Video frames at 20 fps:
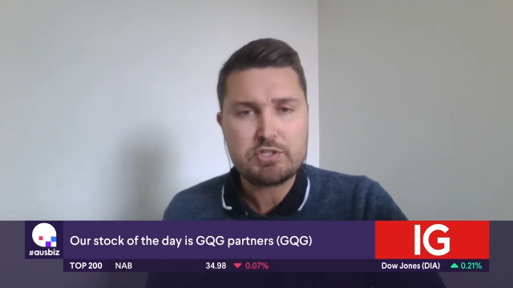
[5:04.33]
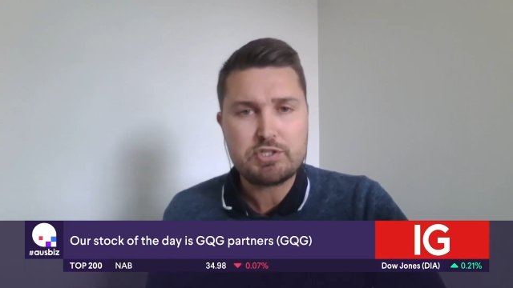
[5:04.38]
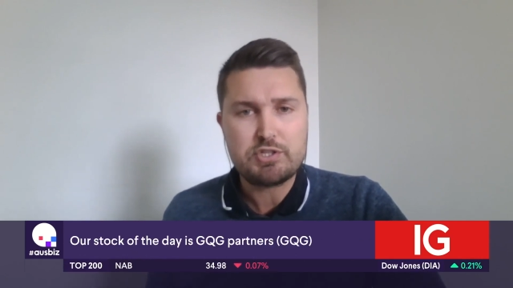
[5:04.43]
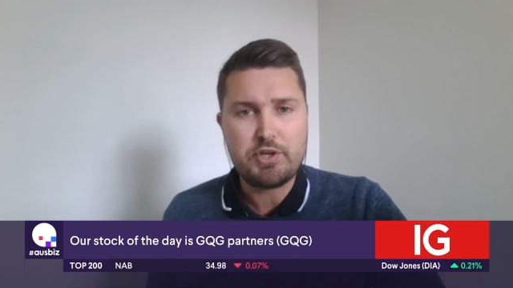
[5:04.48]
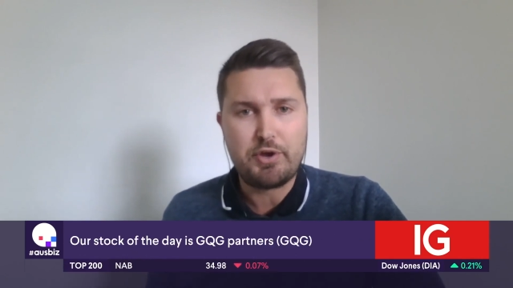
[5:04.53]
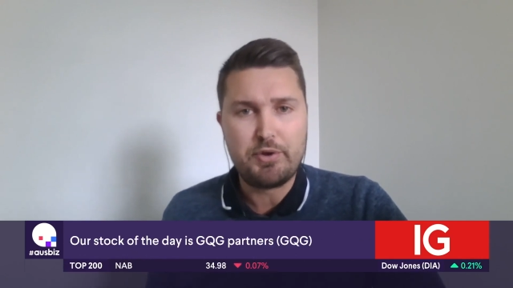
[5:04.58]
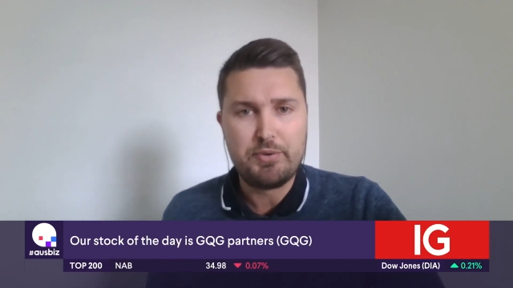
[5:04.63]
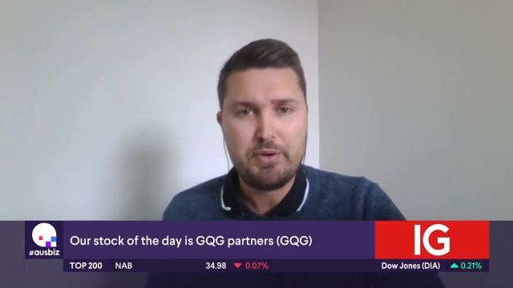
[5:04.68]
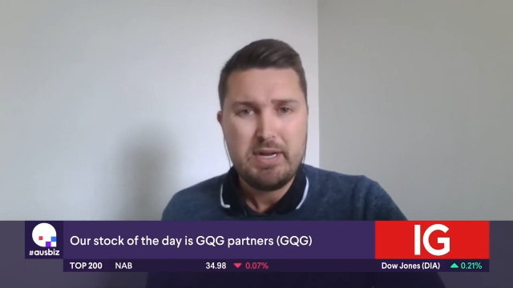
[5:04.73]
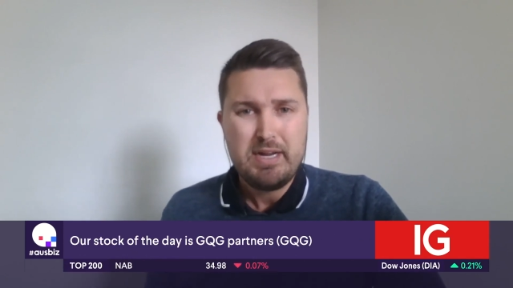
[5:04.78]

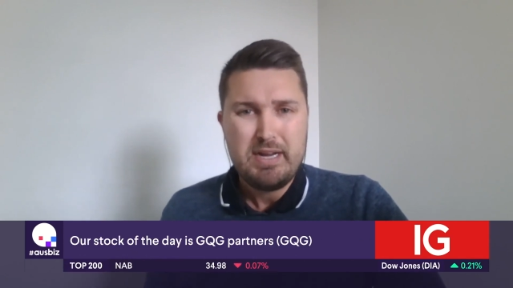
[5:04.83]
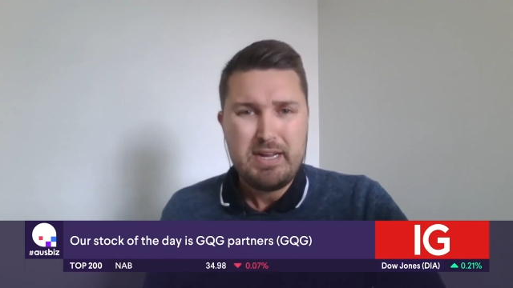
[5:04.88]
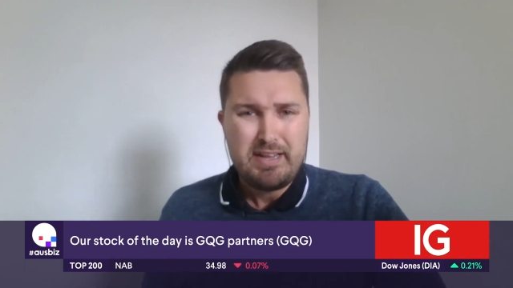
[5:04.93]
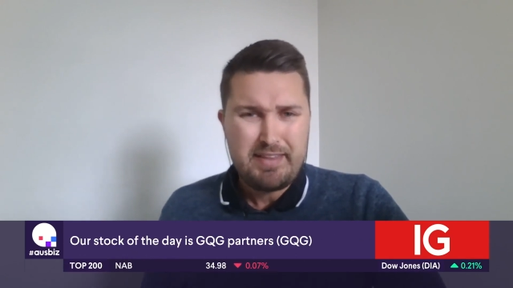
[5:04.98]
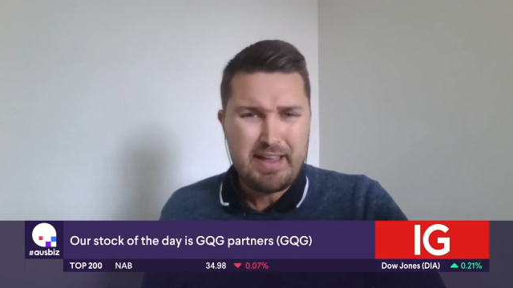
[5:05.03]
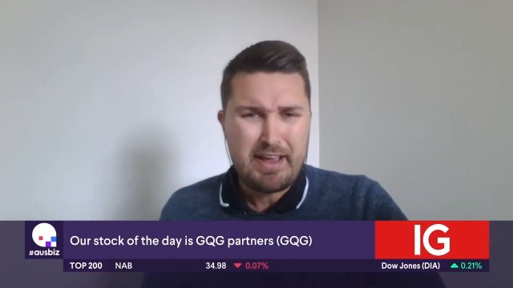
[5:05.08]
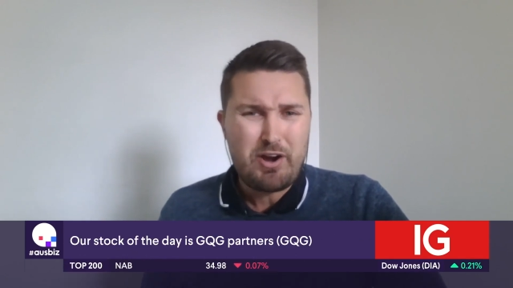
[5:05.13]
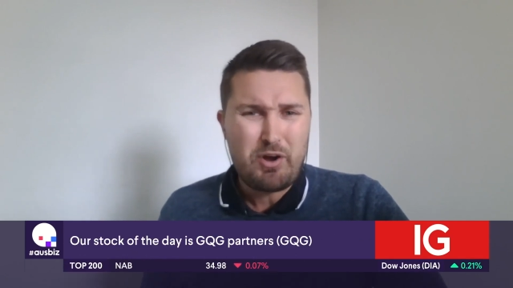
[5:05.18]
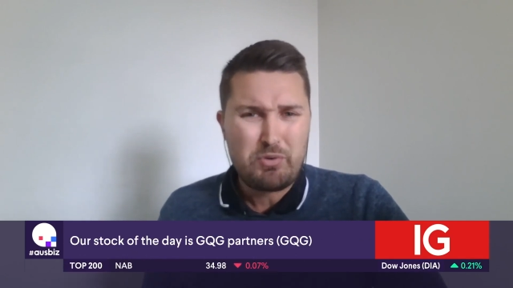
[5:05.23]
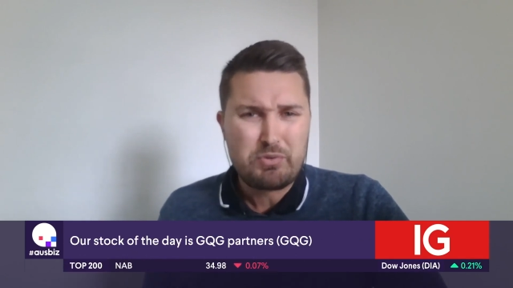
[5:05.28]
So
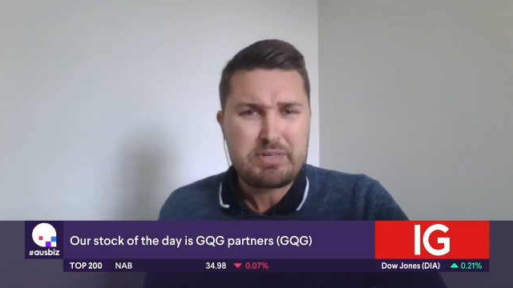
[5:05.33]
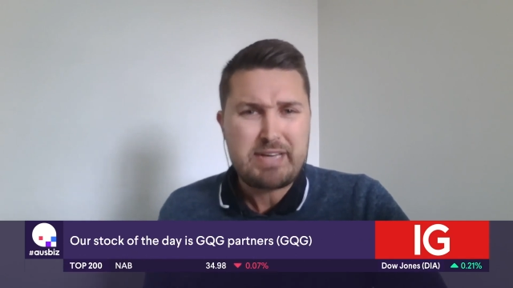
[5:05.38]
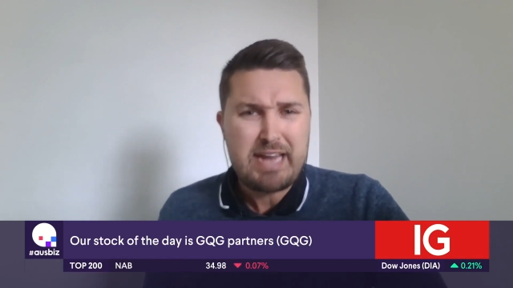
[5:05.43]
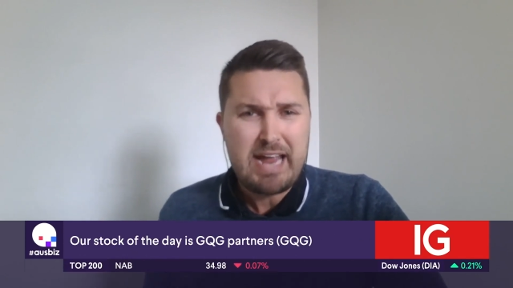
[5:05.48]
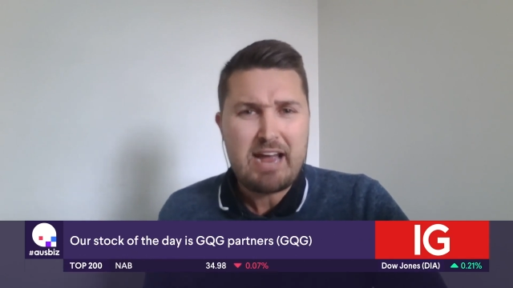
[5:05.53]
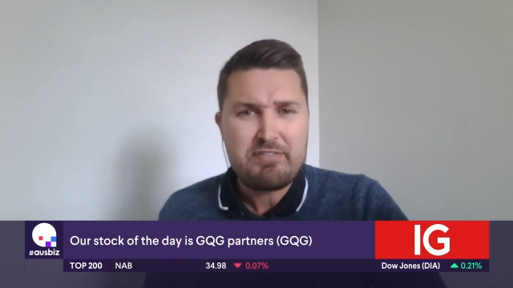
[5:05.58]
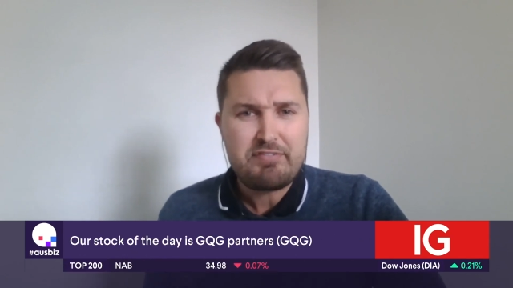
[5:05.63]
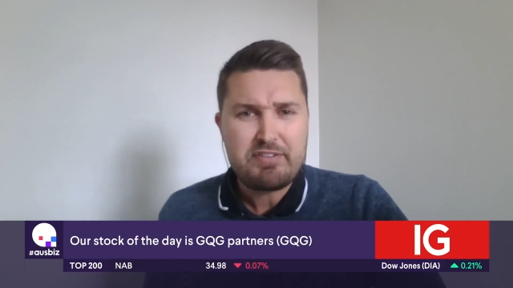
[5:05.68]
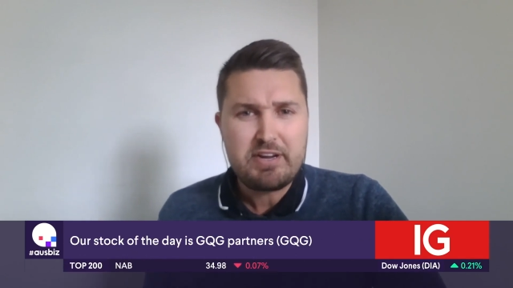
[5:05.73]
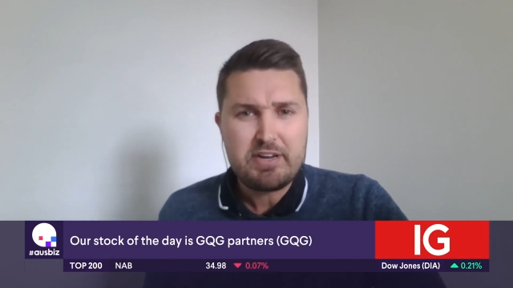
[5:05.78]
that old
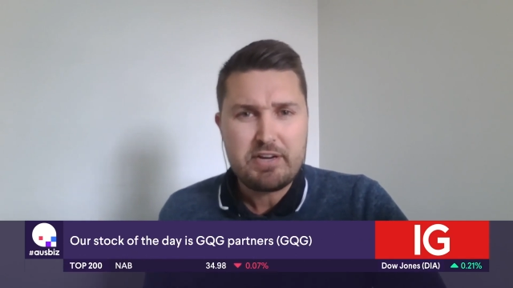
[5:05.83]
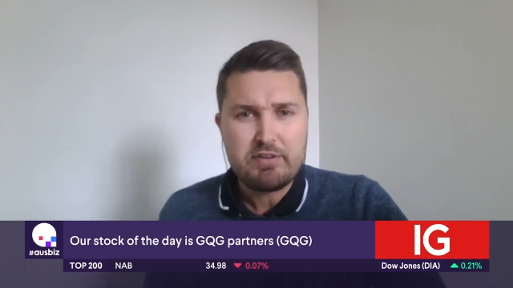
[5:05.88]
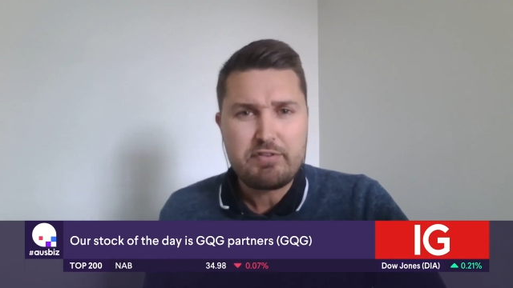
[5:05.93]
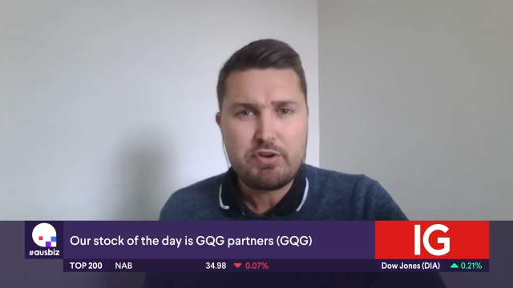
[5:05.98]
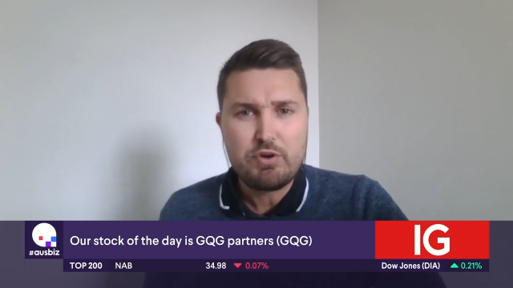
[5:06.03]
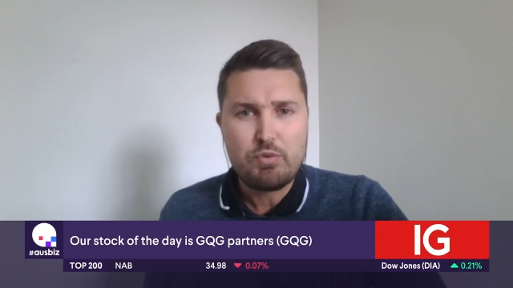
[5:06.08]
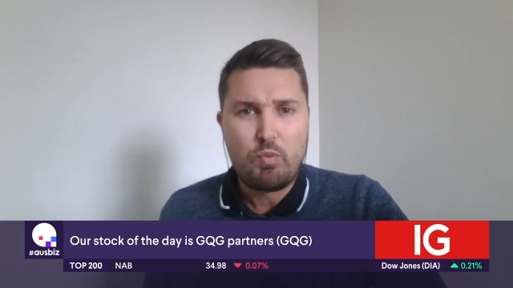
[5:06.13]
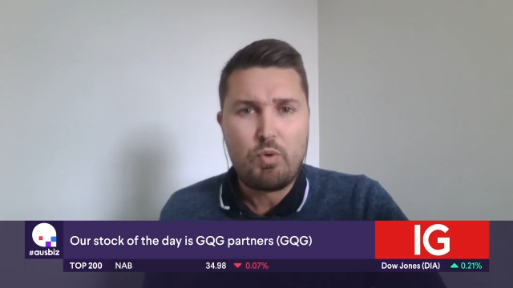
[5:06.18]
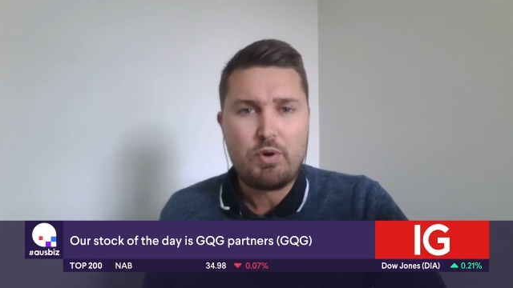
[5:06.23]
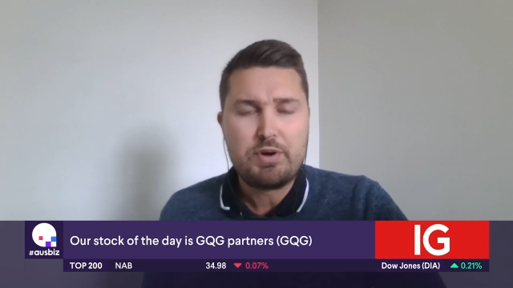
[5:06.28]
caveat of
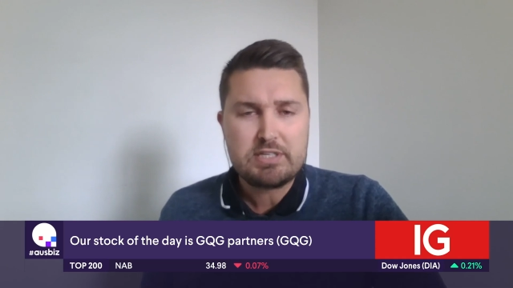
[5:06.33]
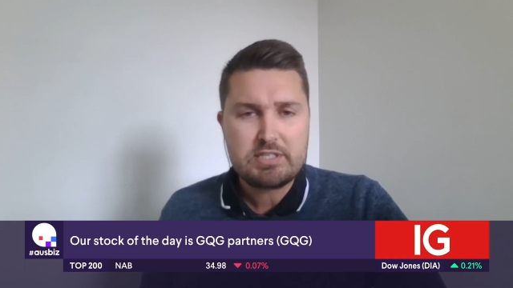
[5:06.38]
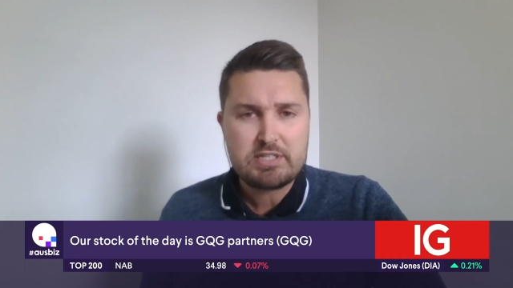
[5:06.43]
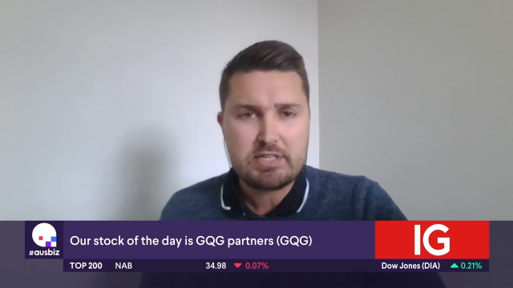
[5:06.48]
you want to